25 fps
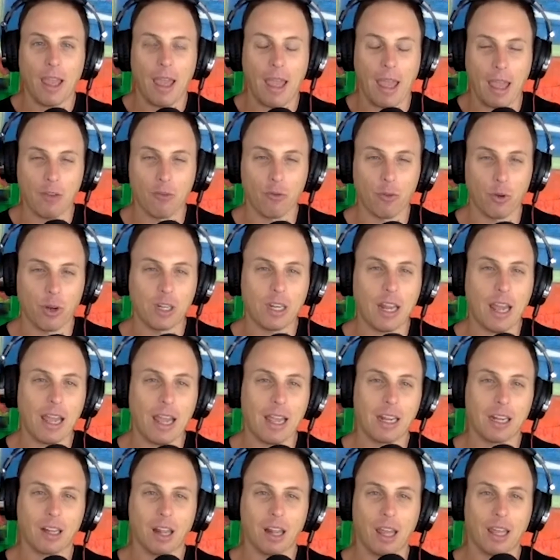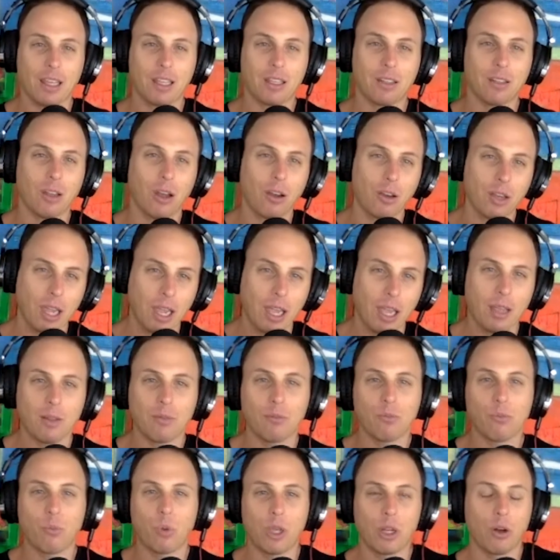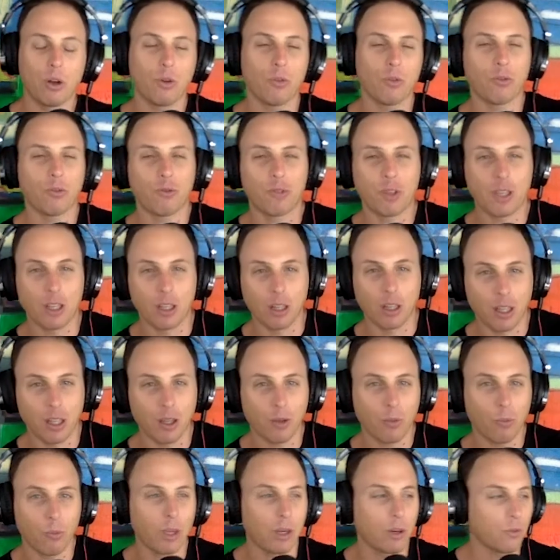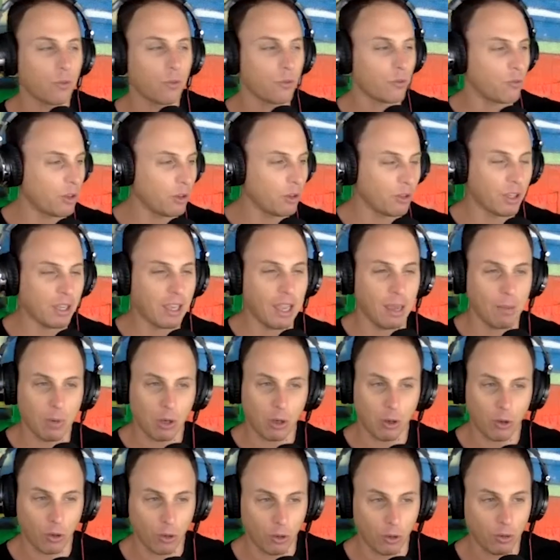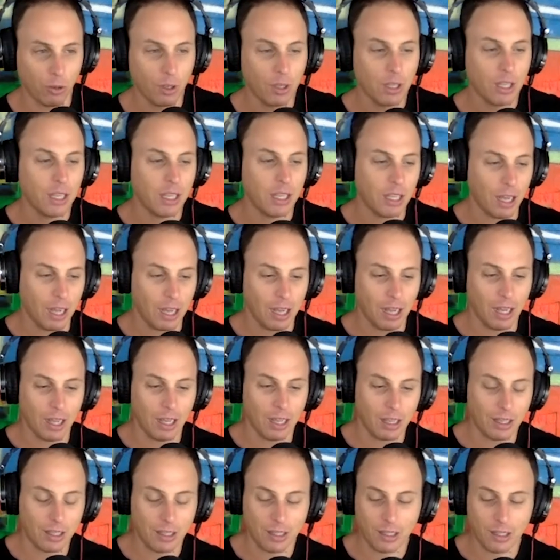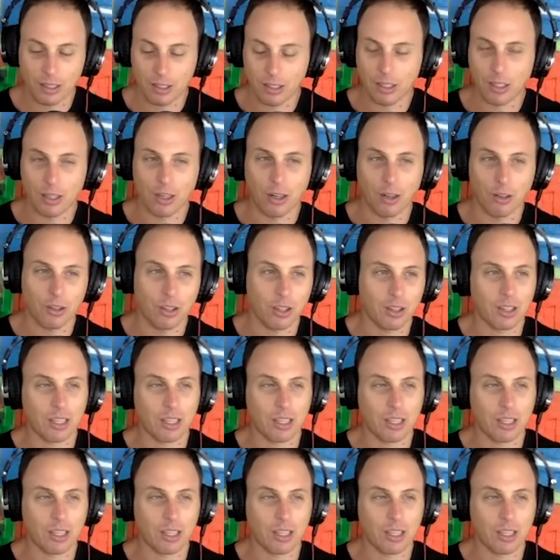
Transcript: every day like okay we don't feel it we don't feel the chemical uh you know the,